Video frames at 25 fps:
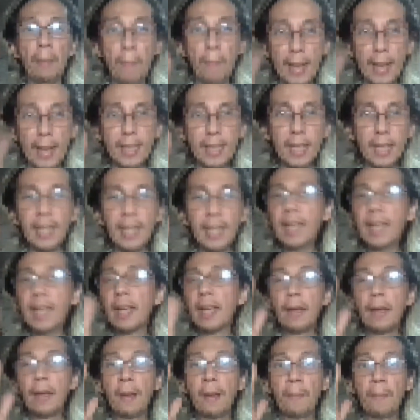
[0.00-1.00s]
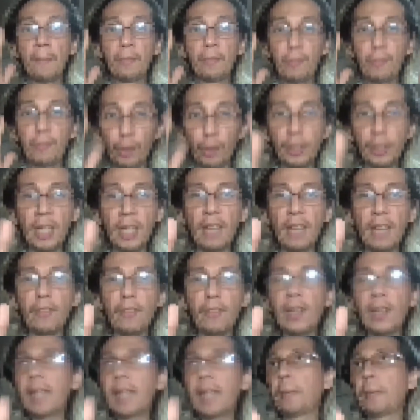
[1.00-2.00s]
basically food
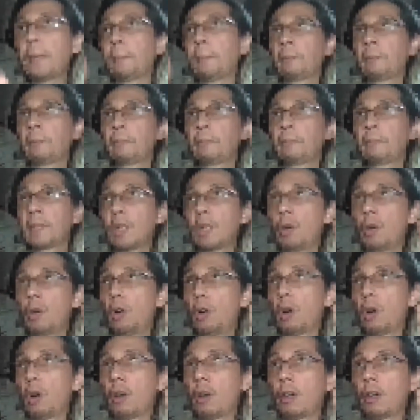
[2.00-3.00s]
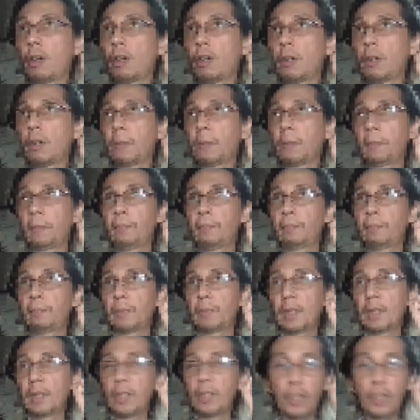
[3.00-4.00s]
delivery or
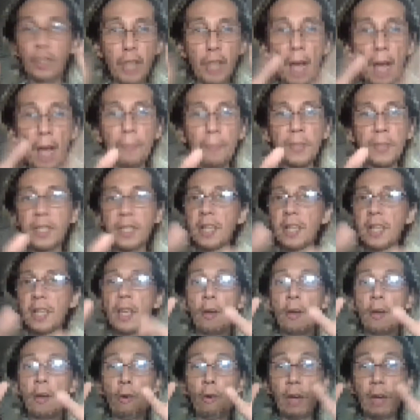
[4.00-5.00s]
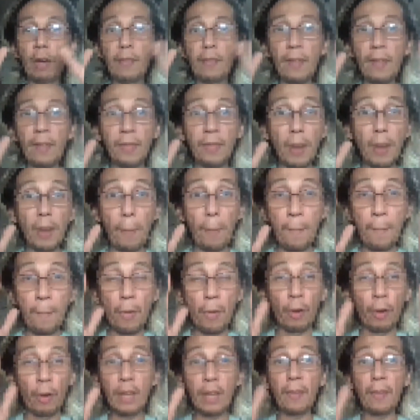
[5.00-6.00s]
shops, or even
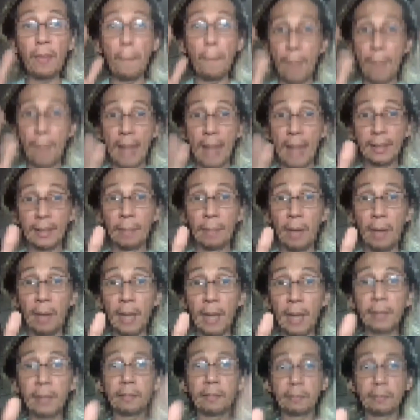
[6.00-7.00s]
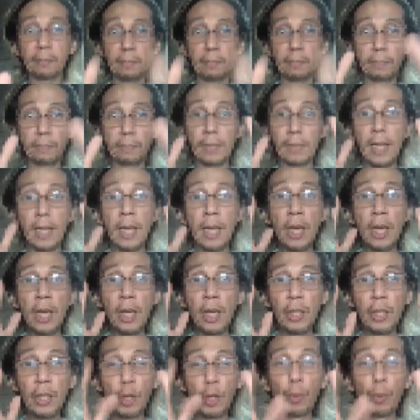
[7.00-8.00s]
Panda Mart,
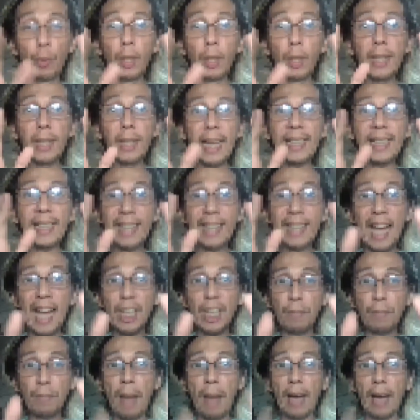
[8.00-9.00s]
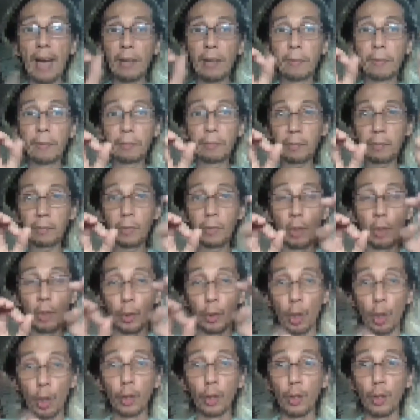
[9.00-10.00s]
you will get cash back
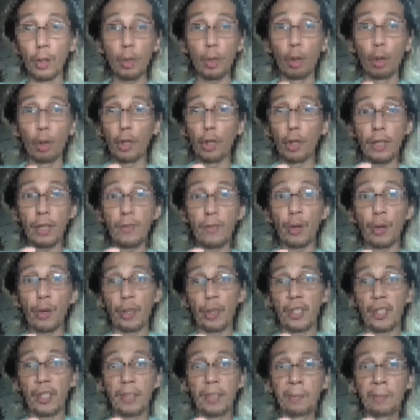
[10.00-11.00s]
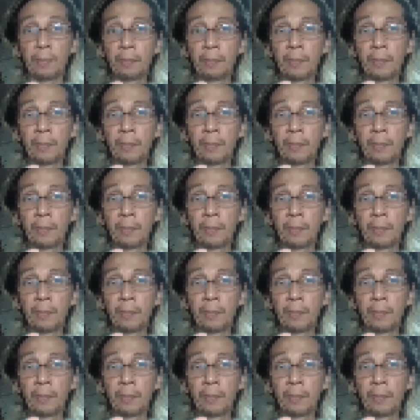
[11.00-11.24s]
on all those orders of yours.